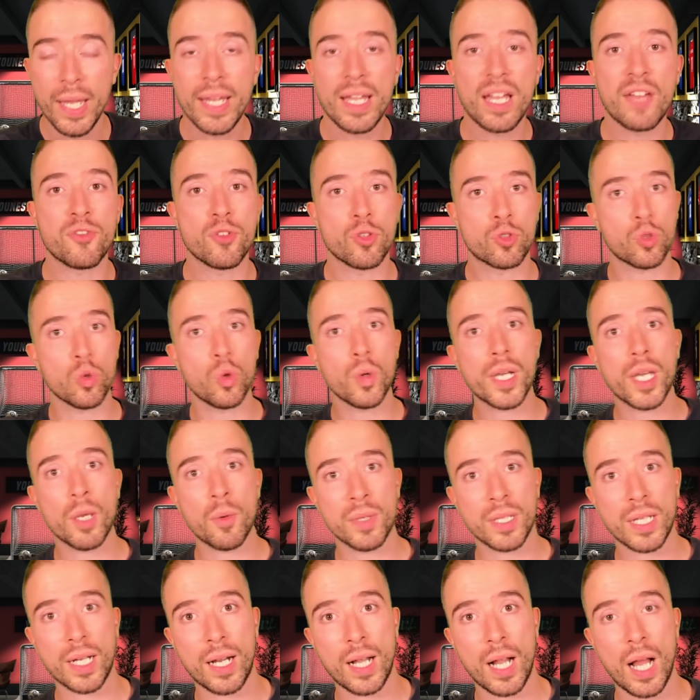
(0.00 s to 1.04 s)
If you're talking
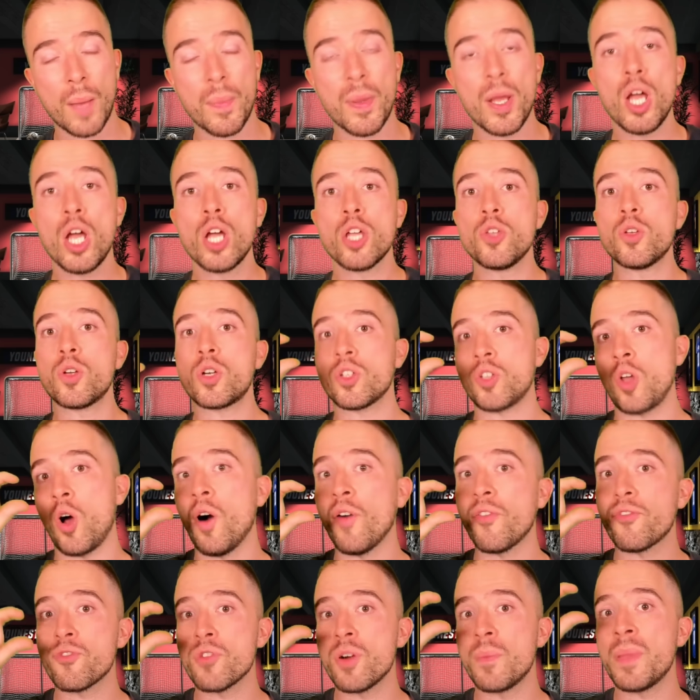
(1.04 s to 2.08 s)
with the club, you can
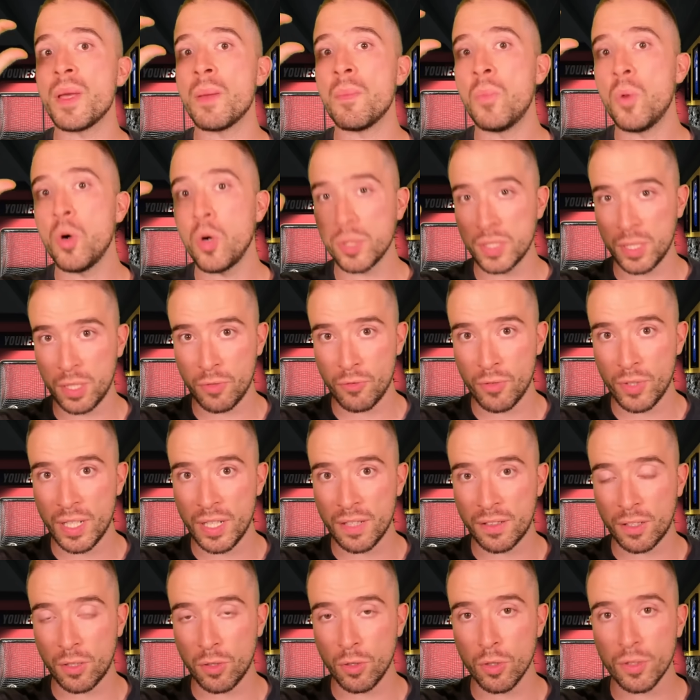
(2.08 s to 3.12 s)
offer a bit more than the
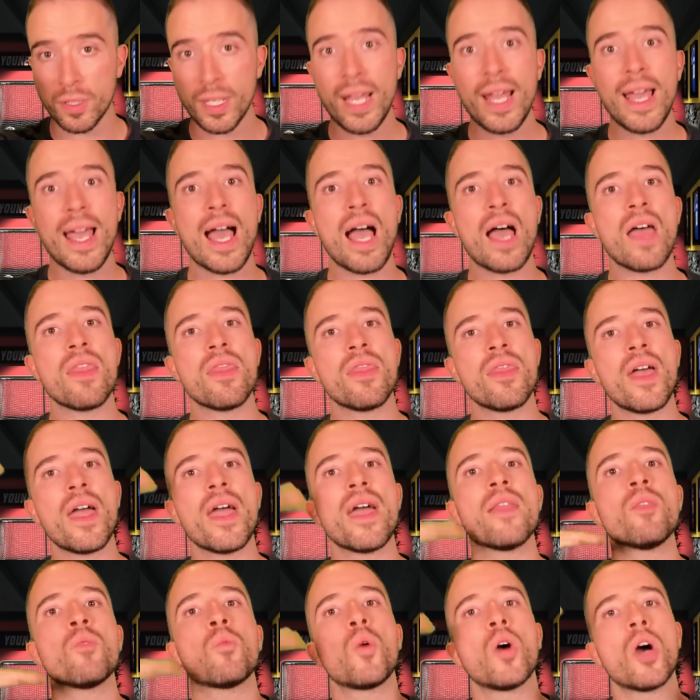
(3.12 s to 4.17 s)
release clause and
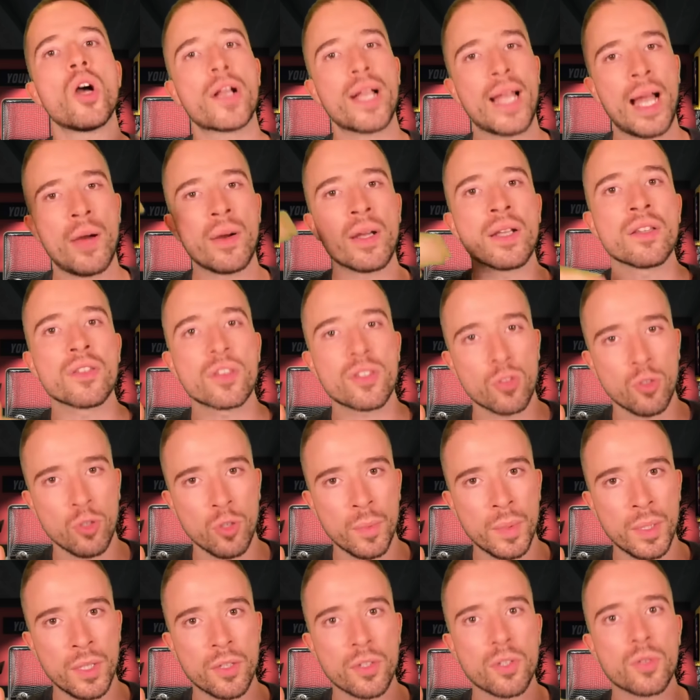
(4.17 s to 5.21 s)
then work out
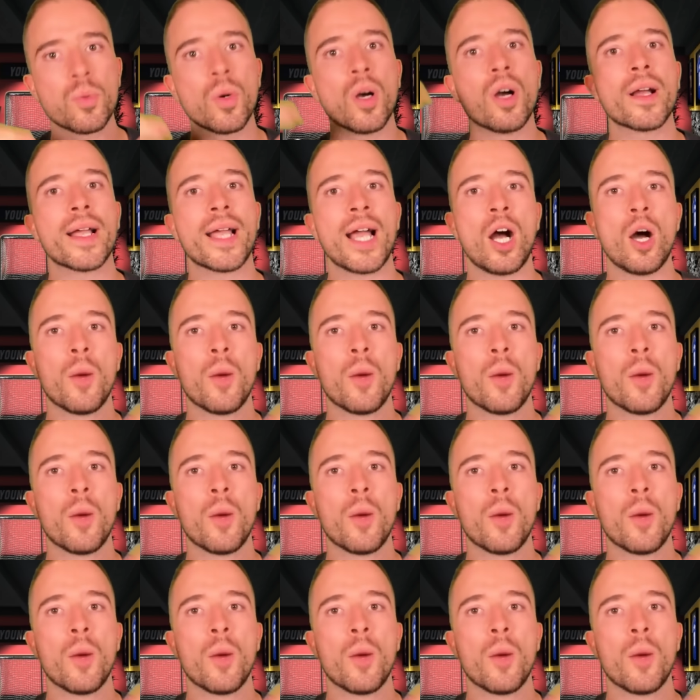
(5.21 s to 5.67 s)
installments, work out a